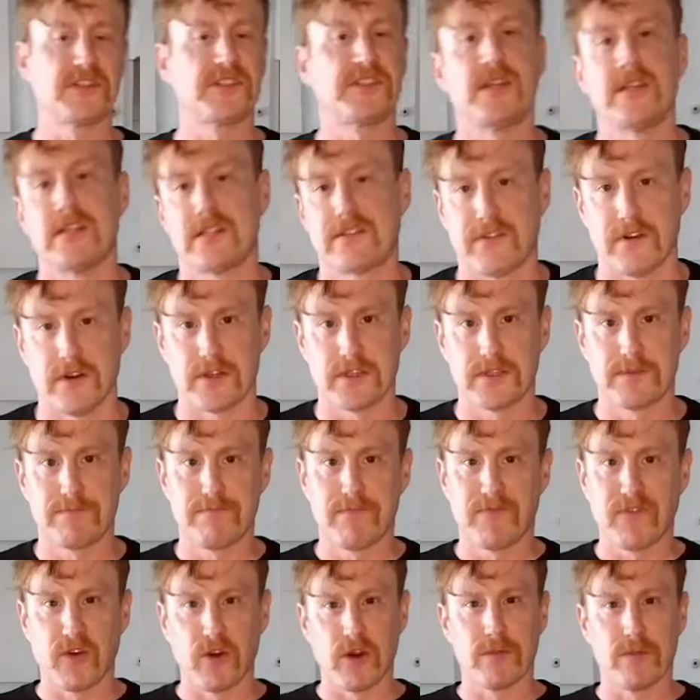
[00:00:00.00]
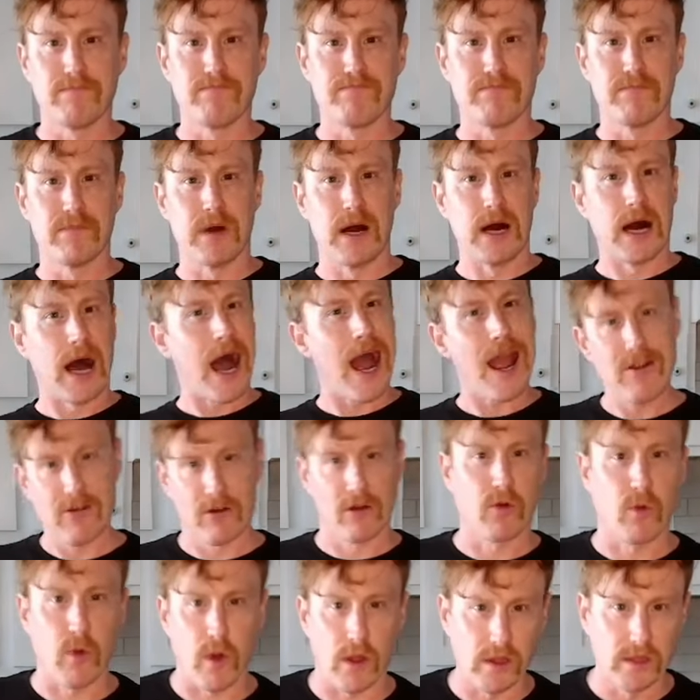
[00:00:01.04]
things first, for a higher
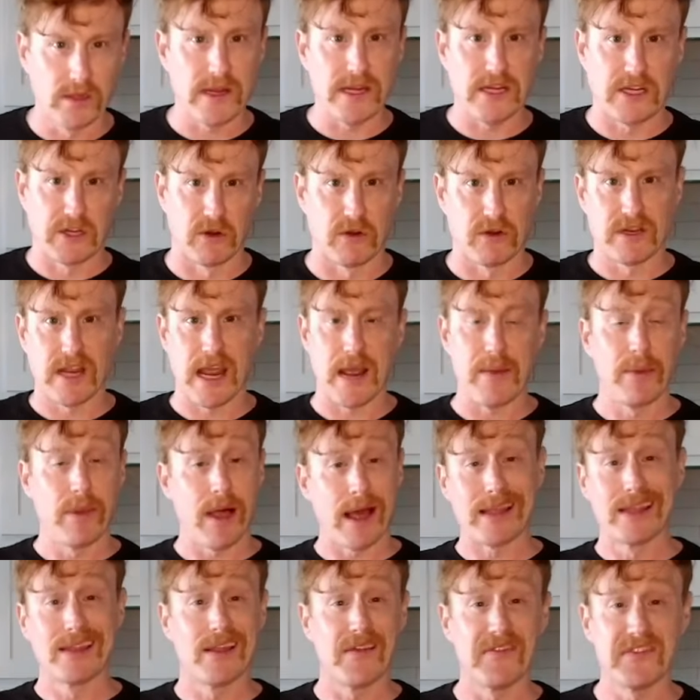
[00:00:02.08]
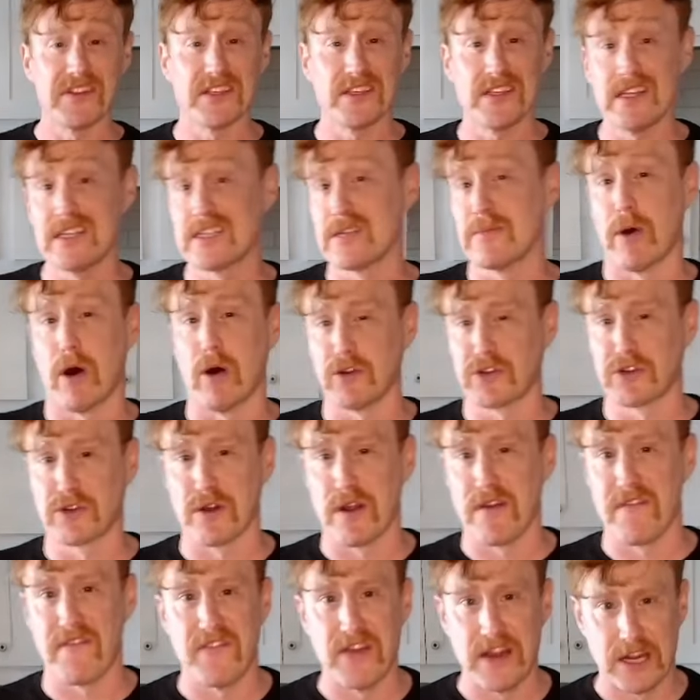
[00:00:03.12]
quality turntable, I'd love to see some
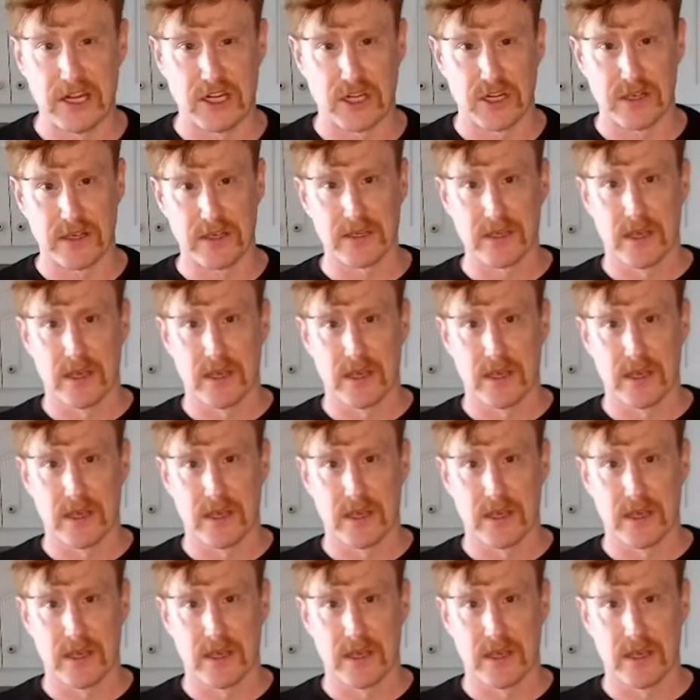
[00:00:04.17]
alternate finishes.